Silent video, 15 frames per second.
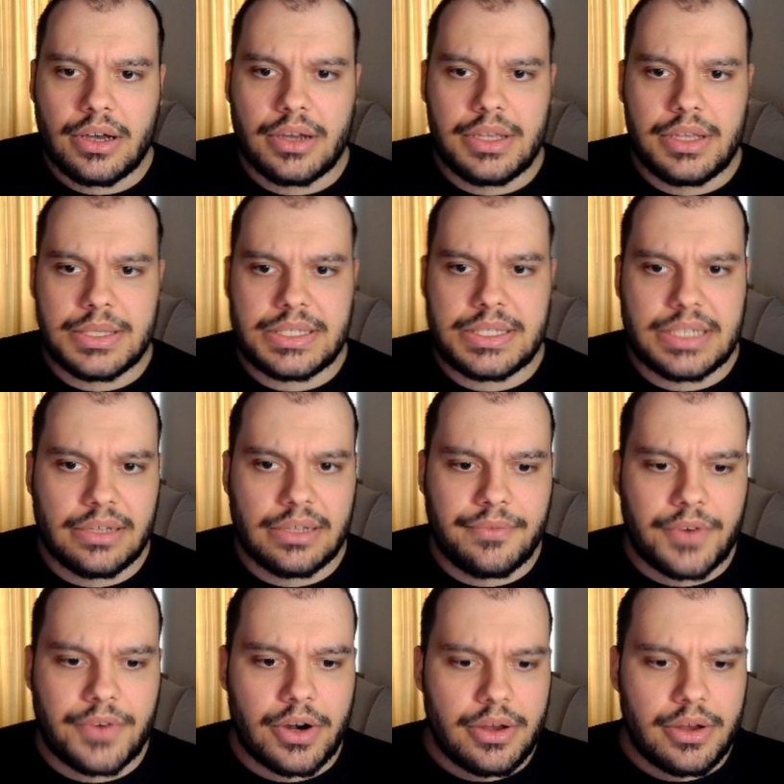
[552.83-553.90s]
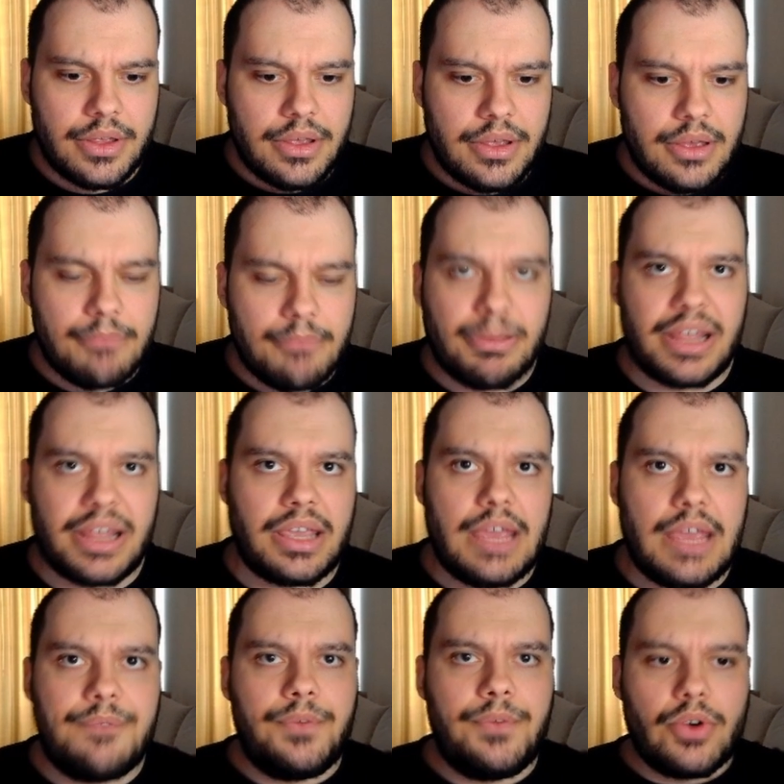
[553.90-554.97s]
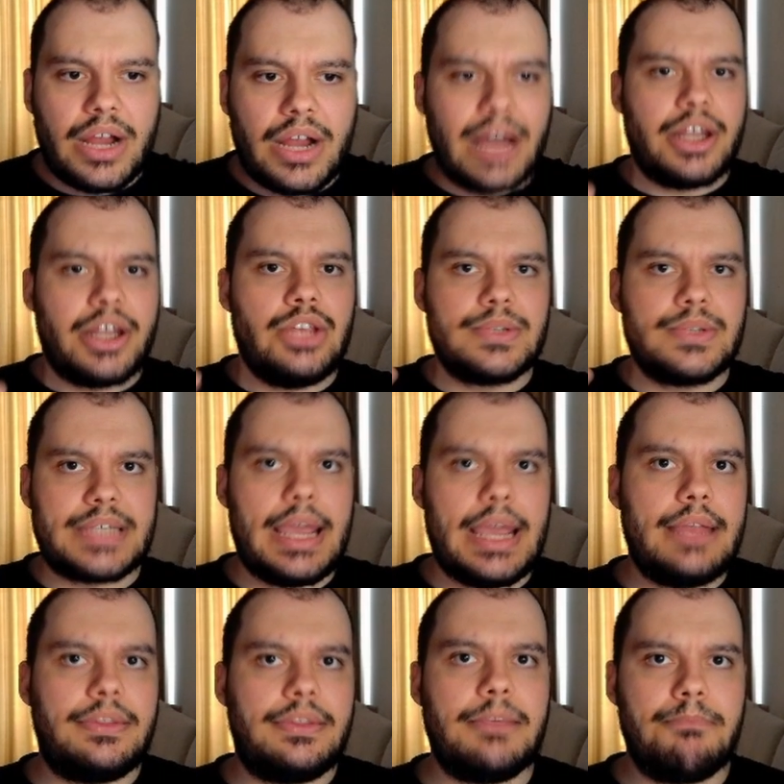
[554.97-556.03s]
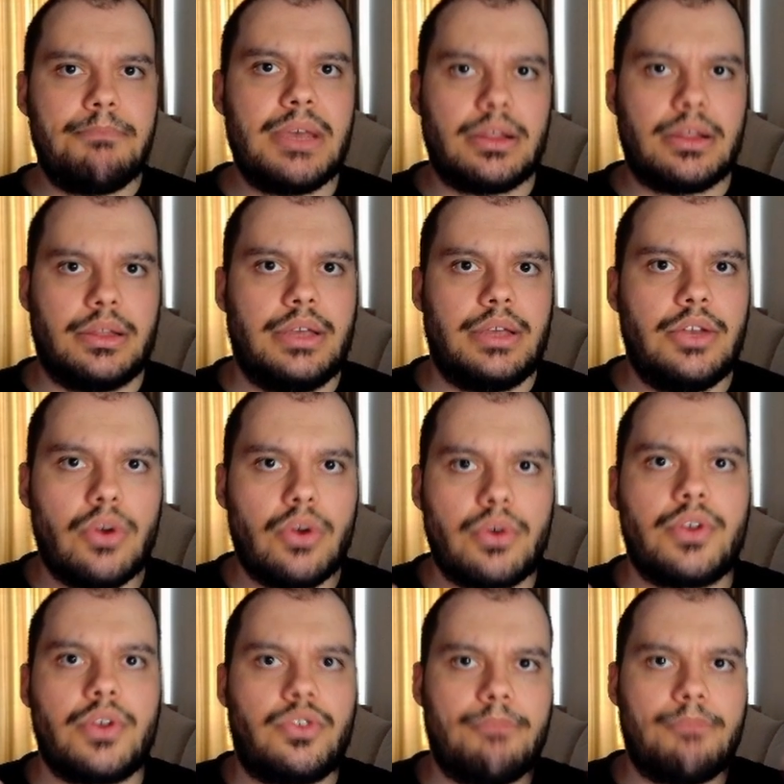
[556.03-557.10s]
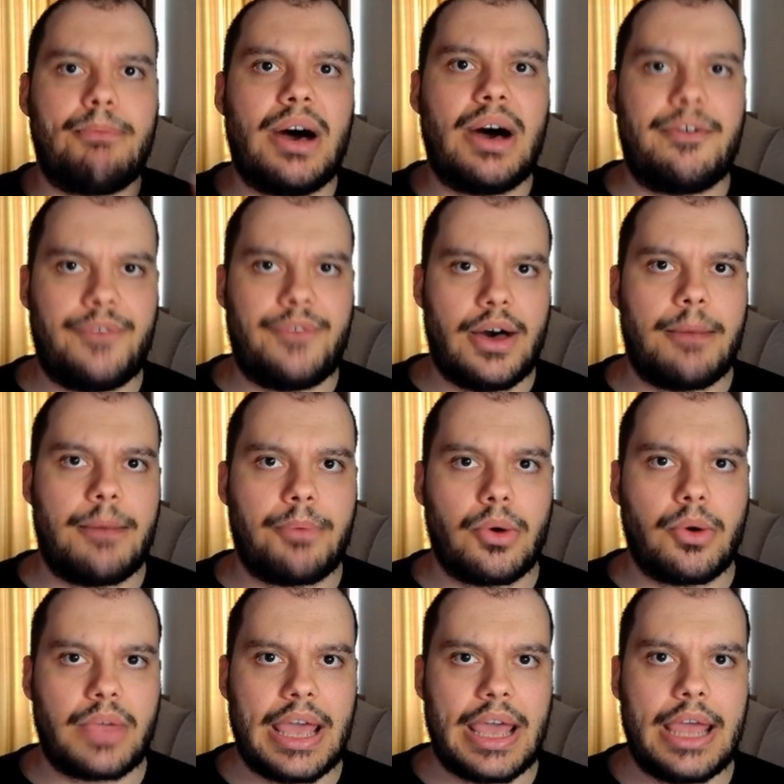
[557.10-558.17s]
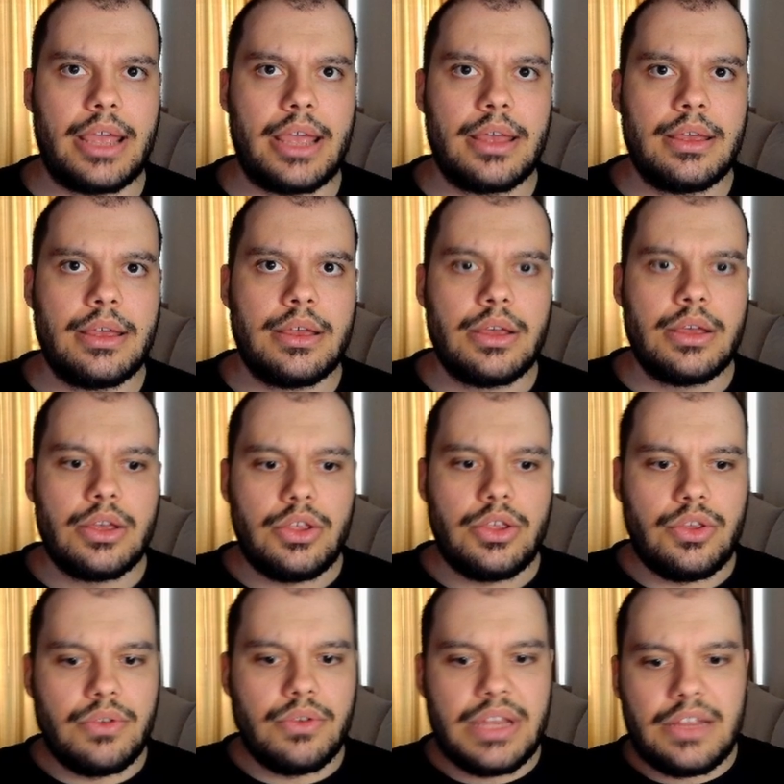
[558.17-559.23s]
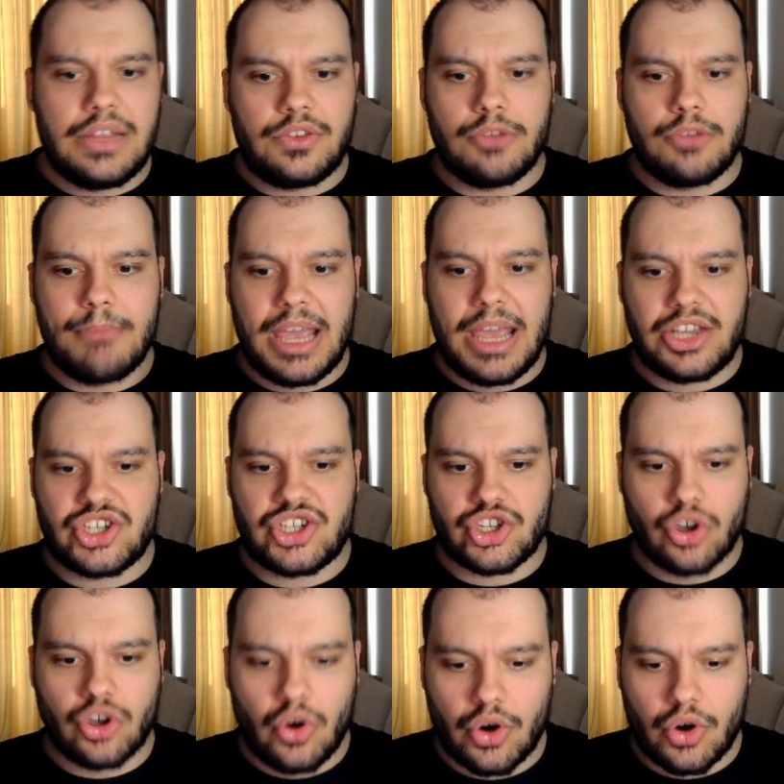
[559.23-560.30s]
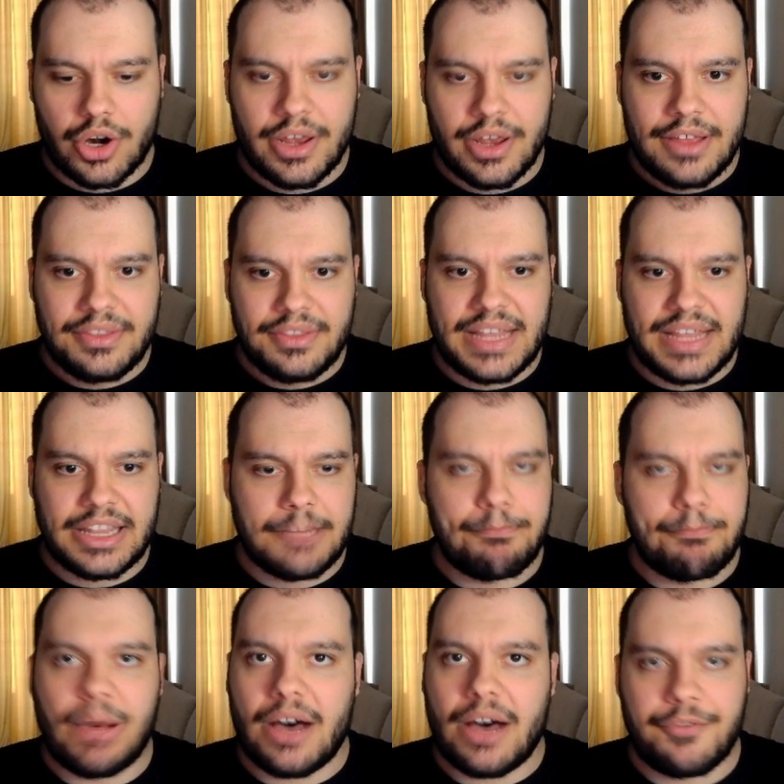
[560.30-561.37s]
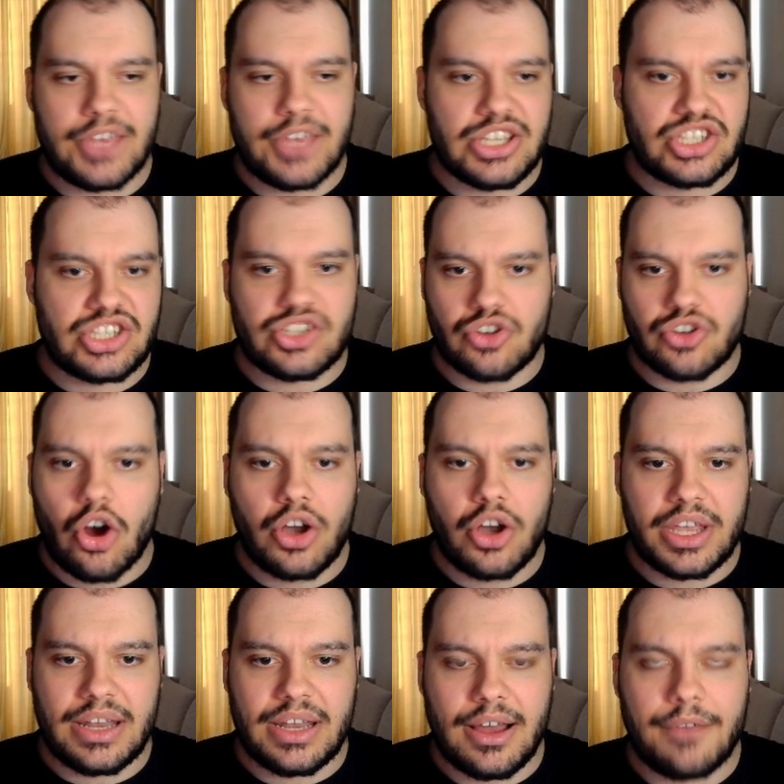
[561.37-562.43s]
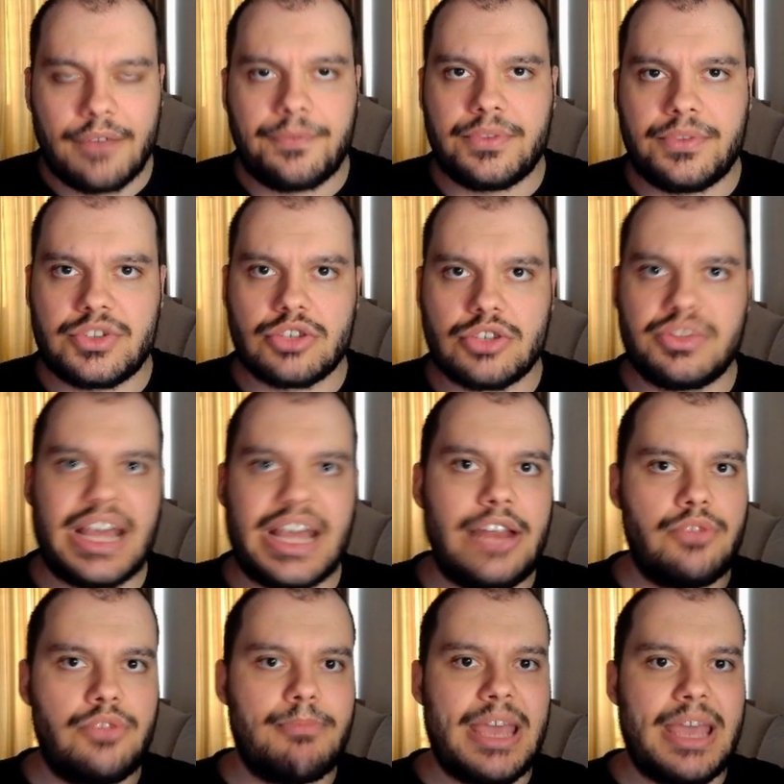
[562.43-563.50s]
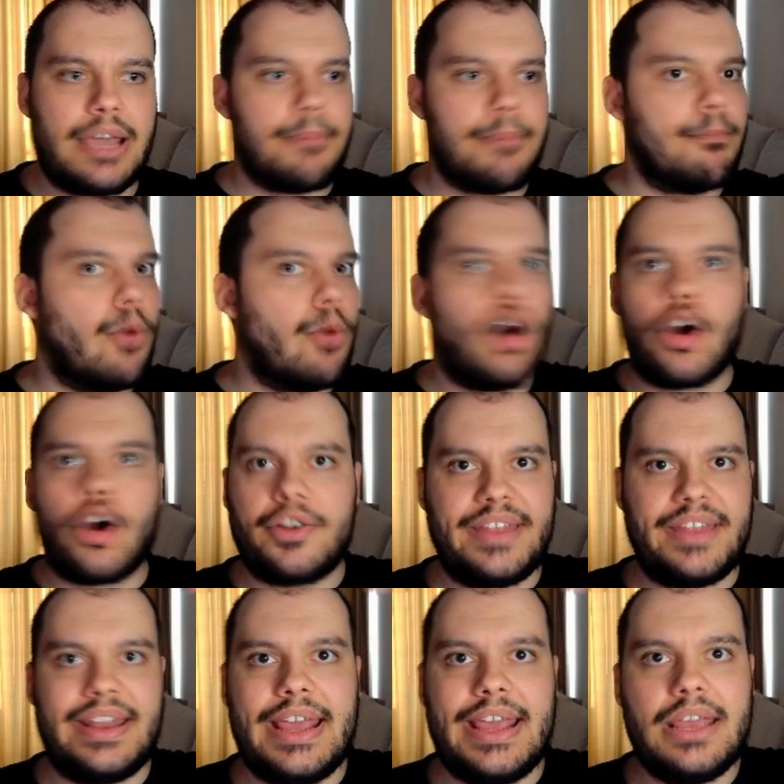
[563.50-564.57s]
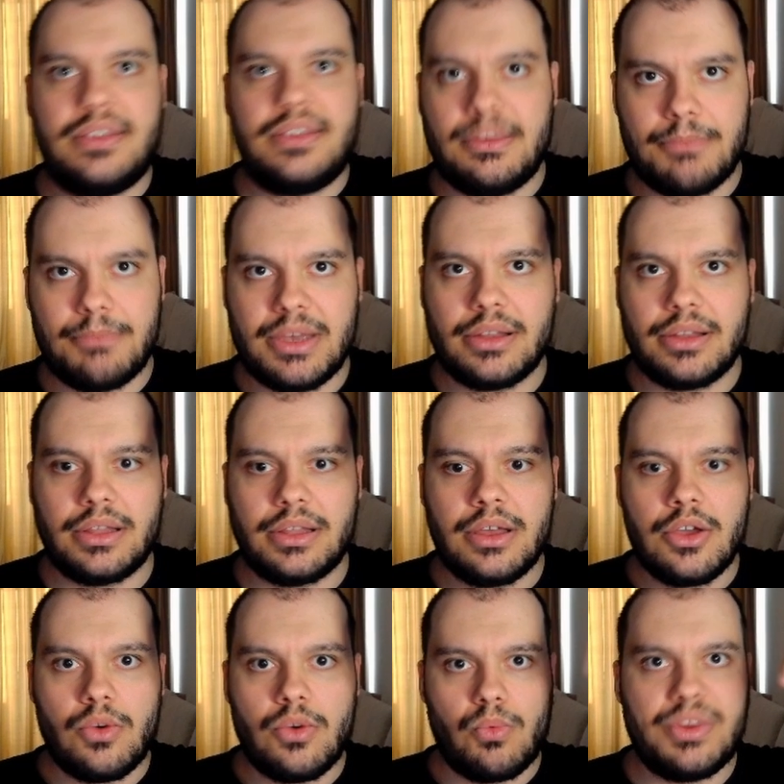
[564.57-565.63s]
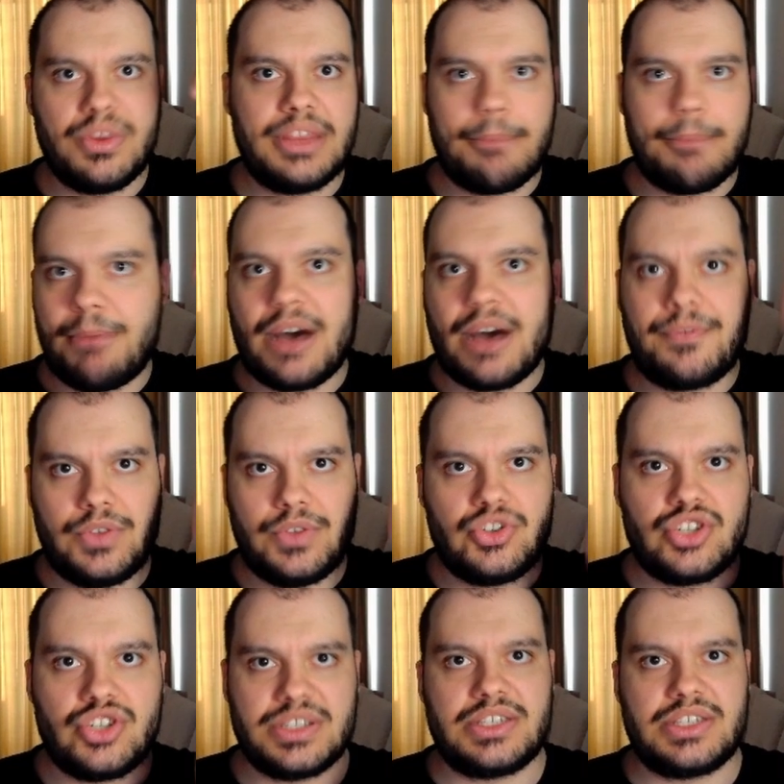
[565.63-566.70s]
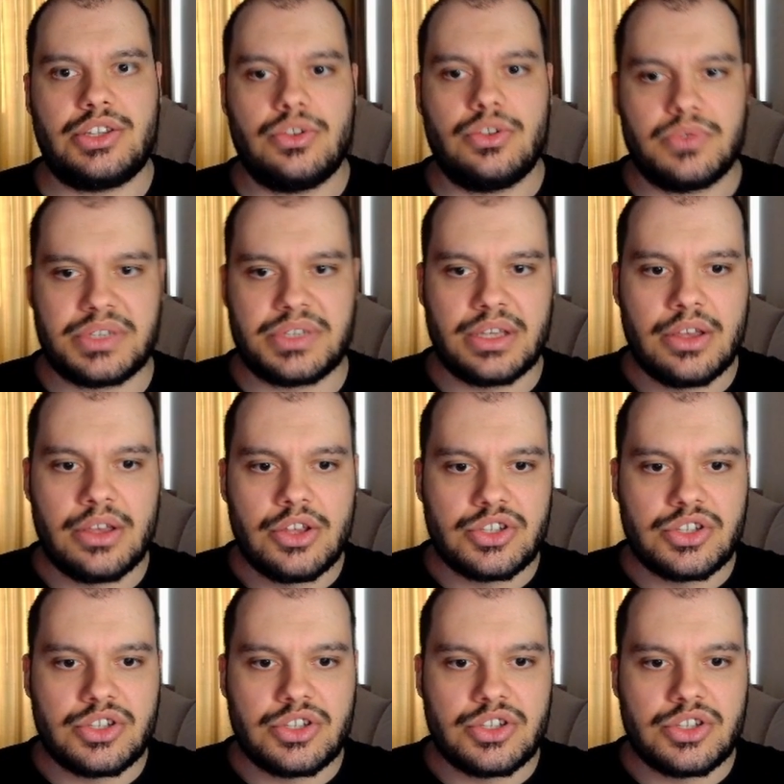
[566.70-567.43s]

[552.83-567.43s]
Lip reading: in silver. But like if you're gonna use 80 mil in order to buff up, okay, you need to make sure that the buff is strong enough so that you make more than 80 mil with the buff you just used.